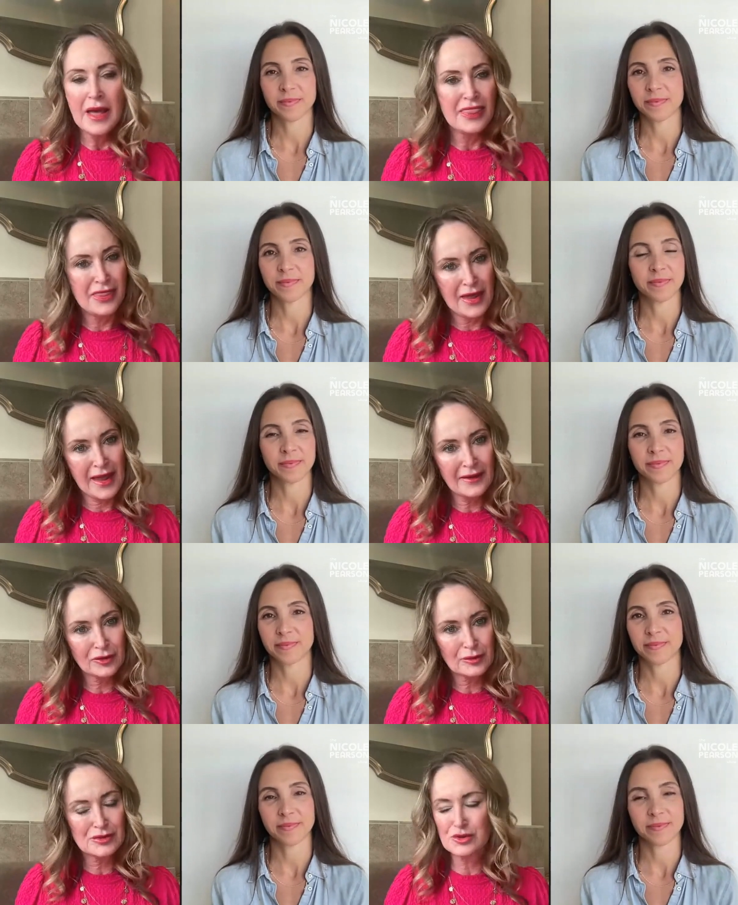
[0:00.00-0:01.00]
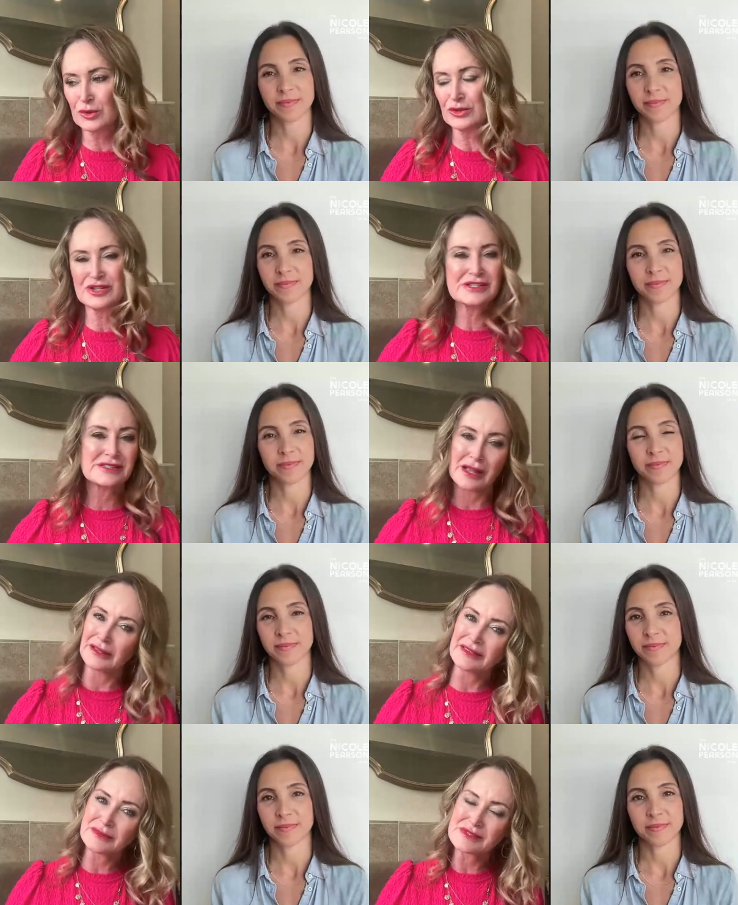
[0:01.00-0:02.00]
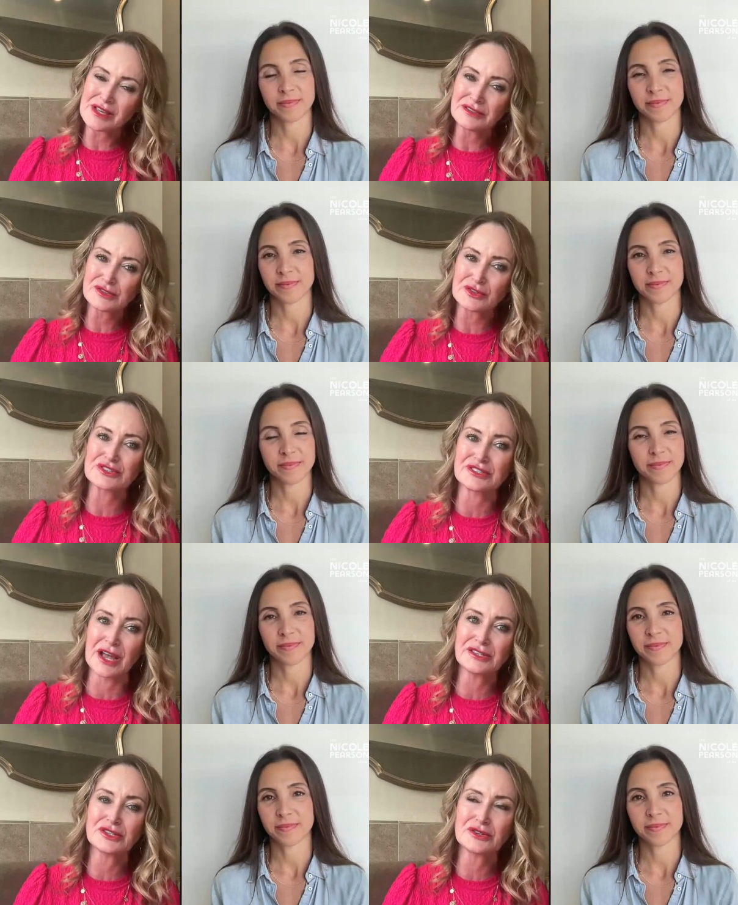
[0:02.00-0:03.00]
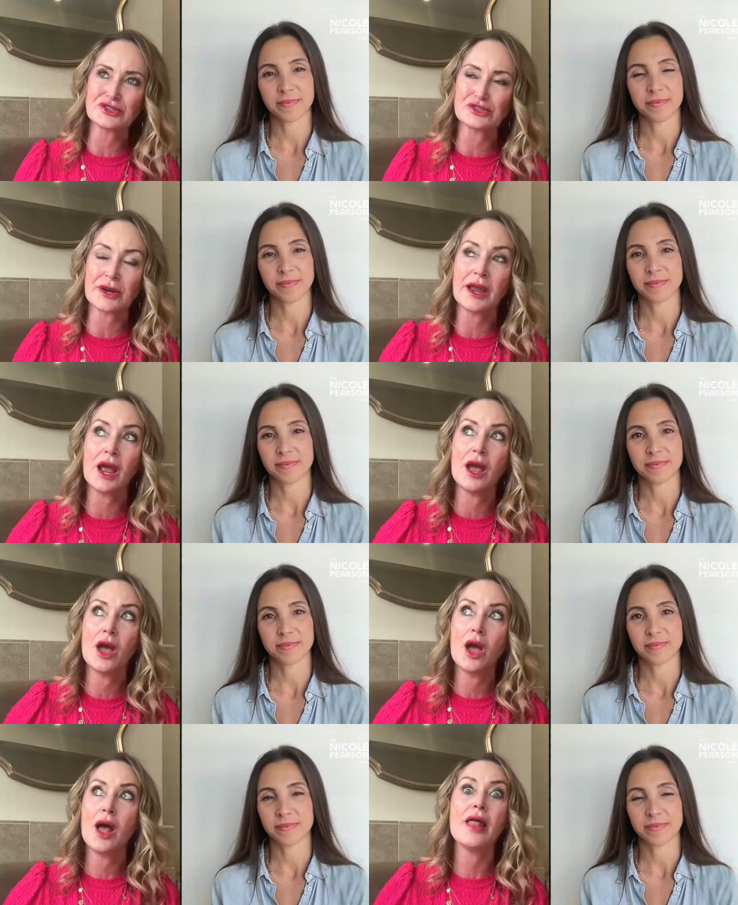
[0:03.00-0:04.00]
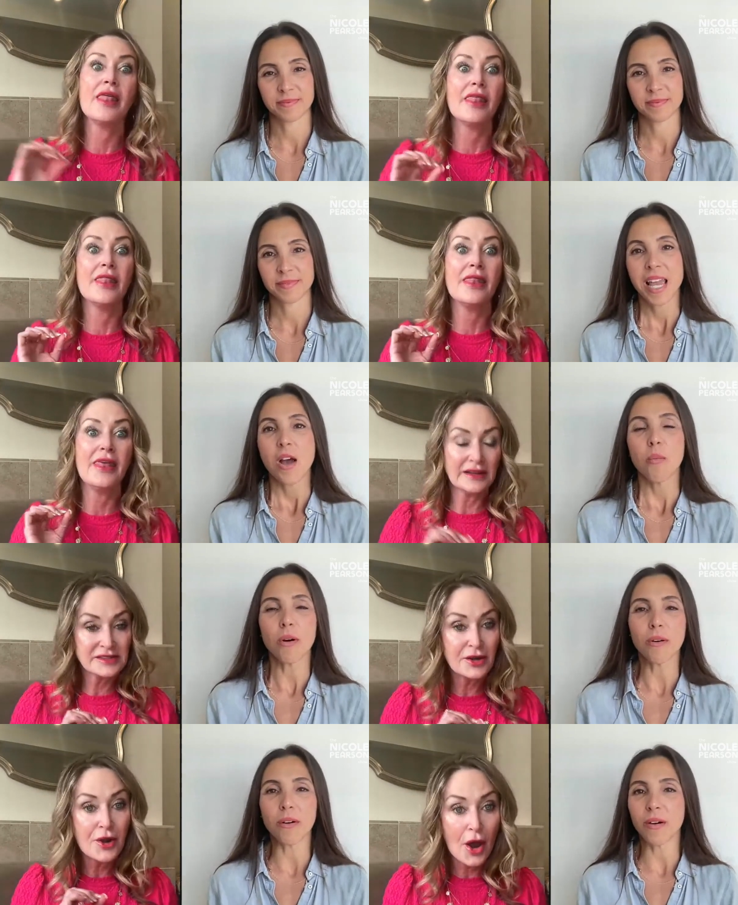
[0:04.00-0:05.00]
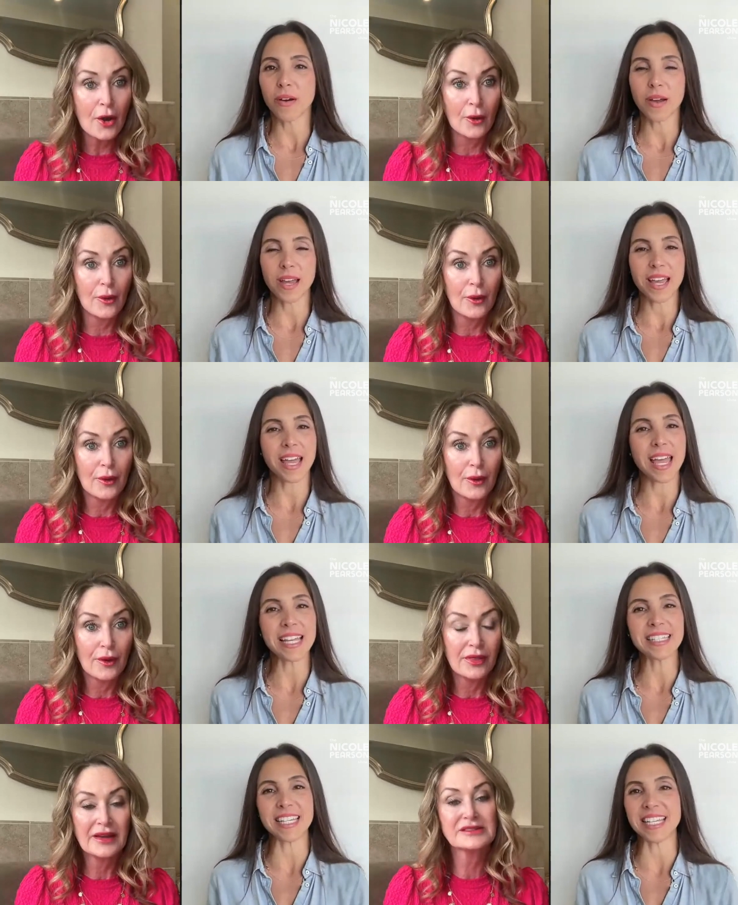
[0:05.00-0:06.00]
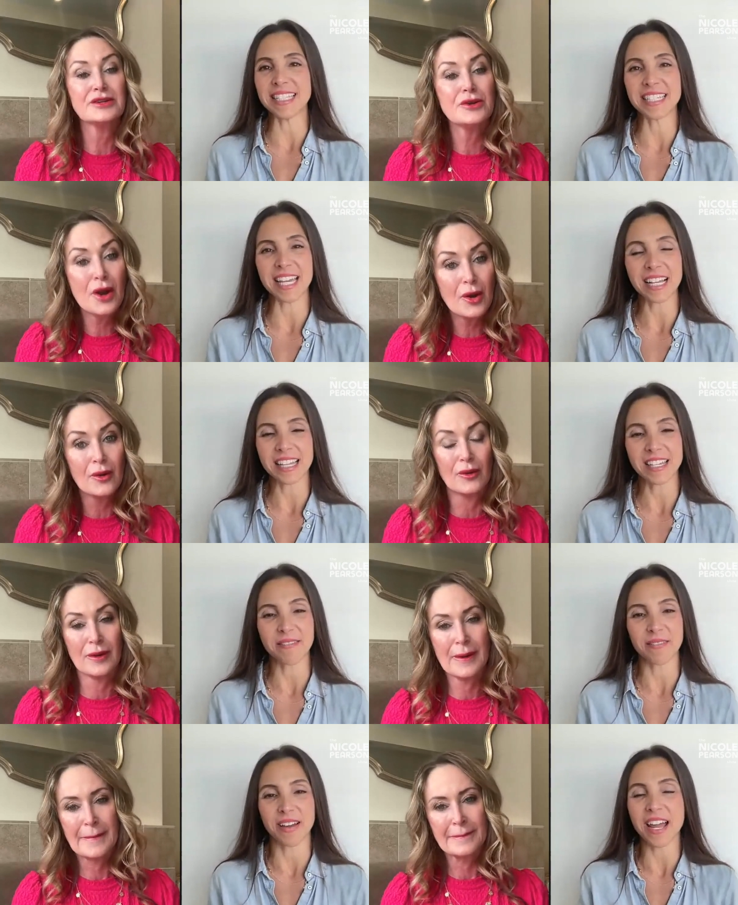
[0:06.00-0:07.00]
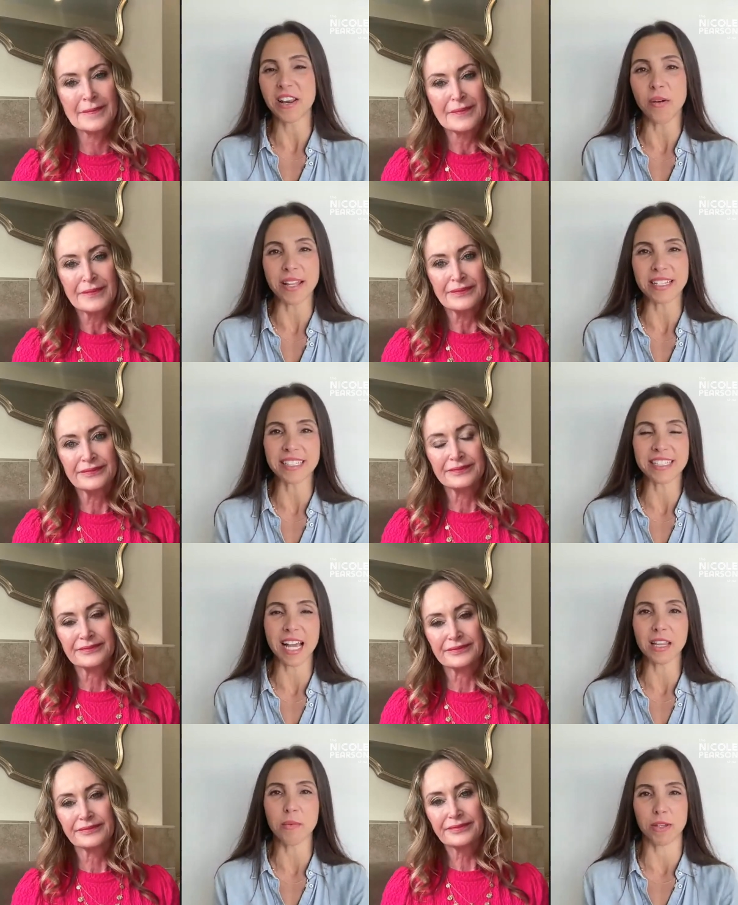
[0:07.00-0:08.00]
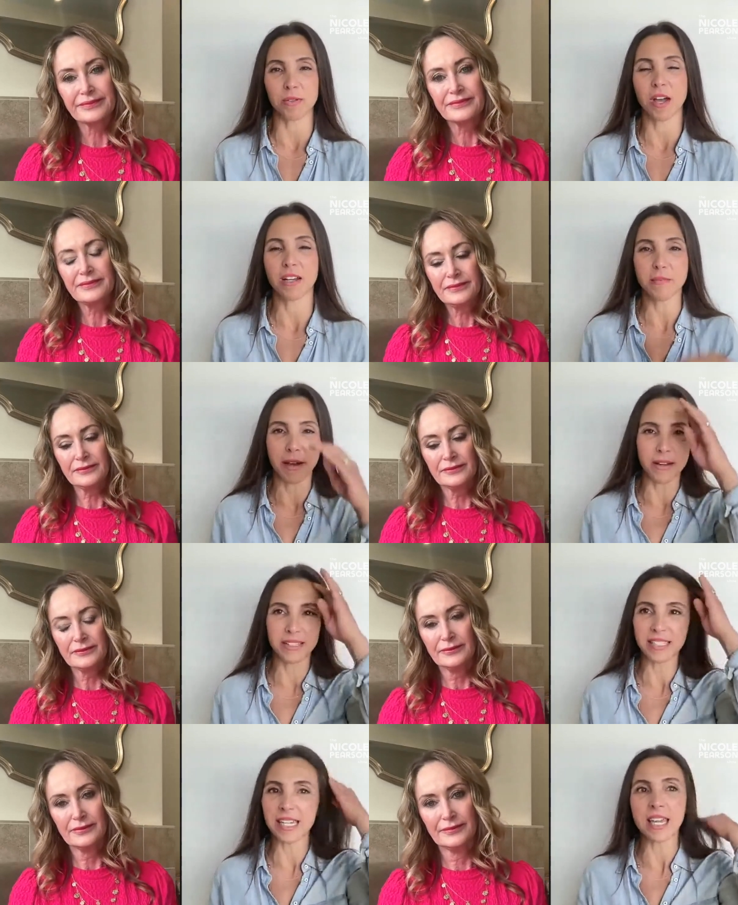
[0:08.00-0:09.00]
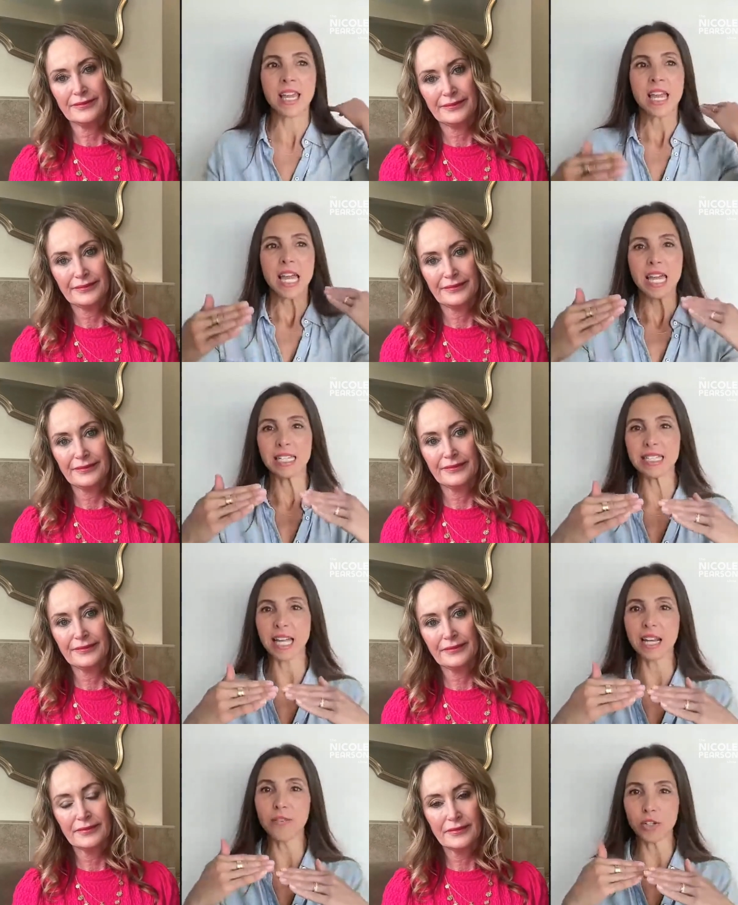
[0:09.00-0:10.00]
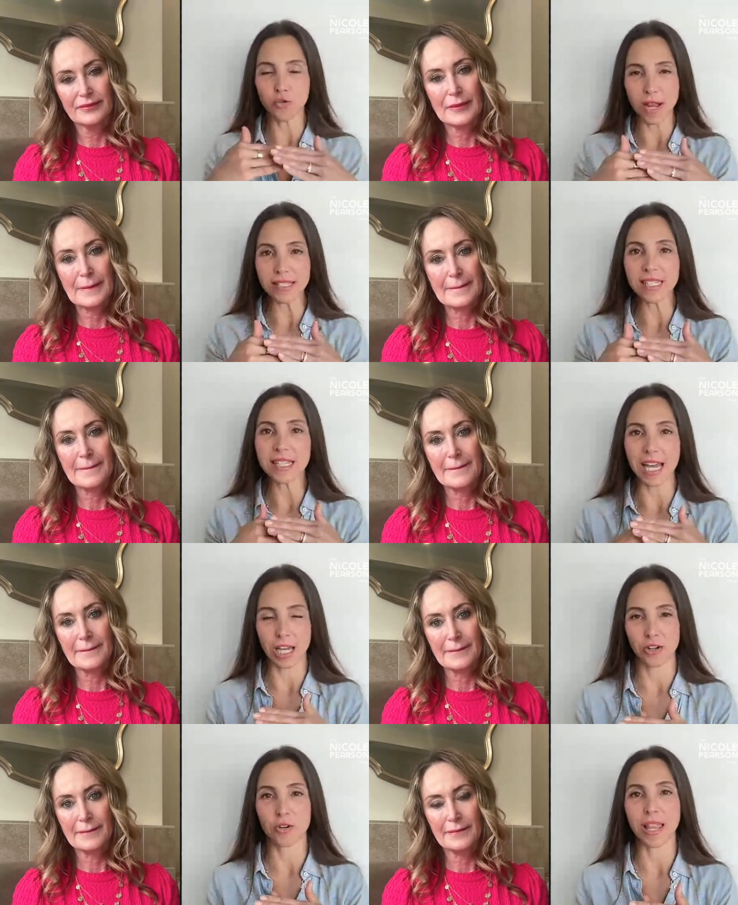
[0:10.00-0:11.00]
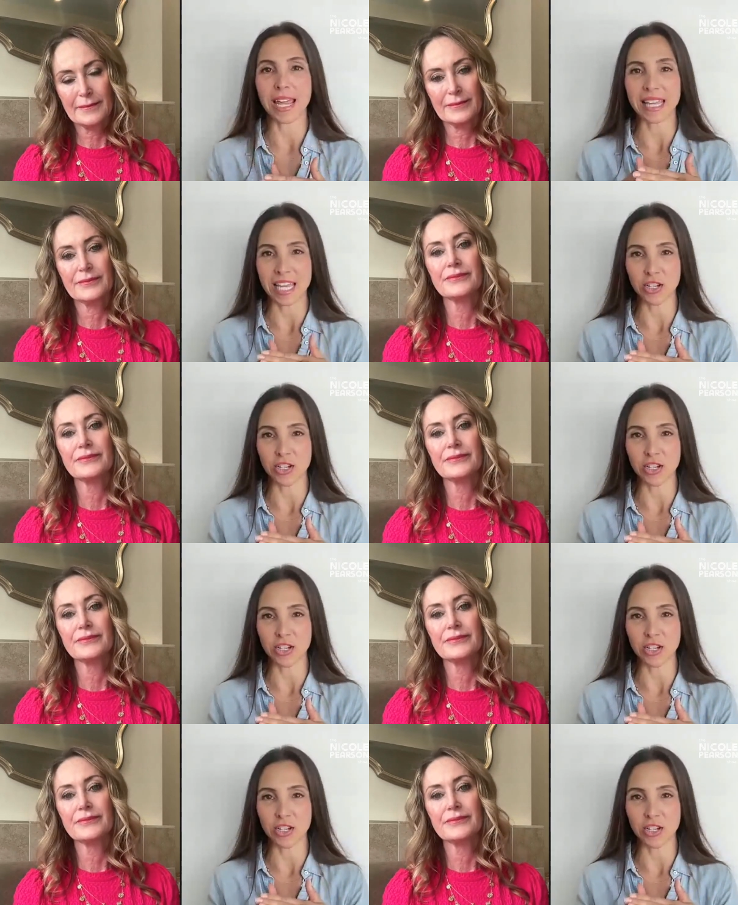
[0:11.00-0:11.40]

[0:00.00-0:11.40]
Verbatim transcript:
Speaker 1: they have to resort to selling themselves for sex on the street. That's well,
Speaker 2: It's That's it's exactly I know, and it's exactly what you talked about. It's like instead of addressing the underlying